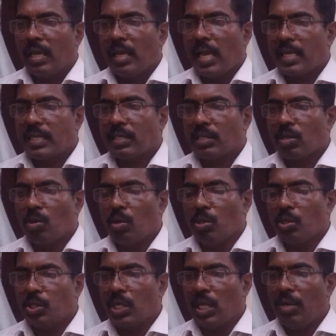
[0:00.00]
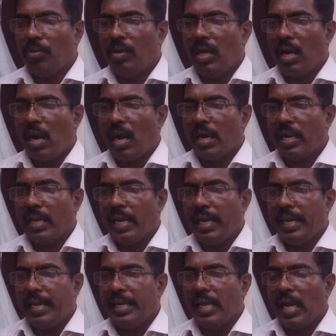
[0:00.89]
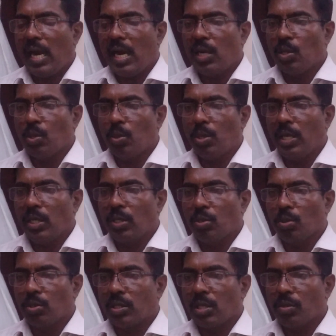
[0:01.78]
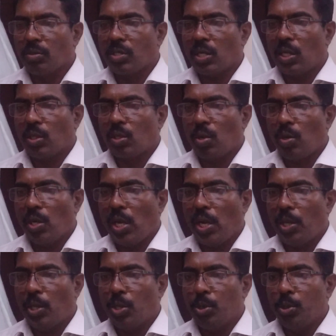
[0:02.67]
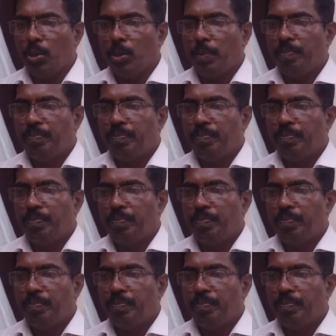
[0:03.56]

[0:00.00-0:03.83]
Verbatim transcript: exclusively on India during 2022